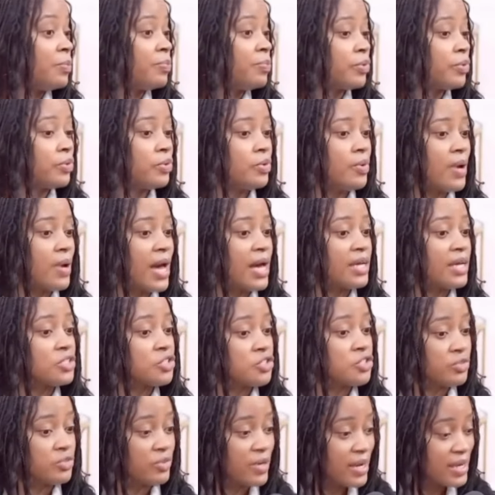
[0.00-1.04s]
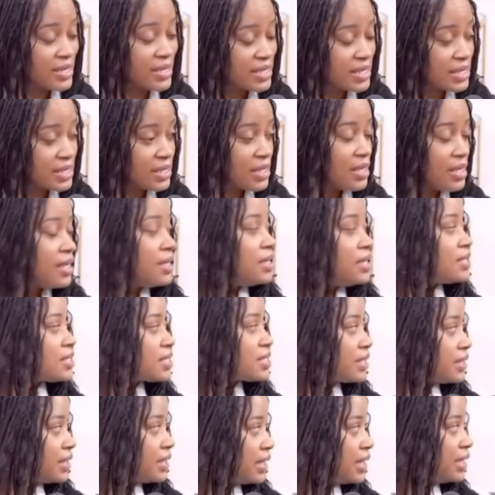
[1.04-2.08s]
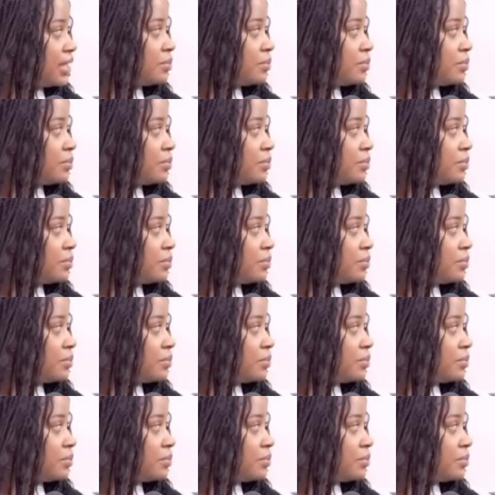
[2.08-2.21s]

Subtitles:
input that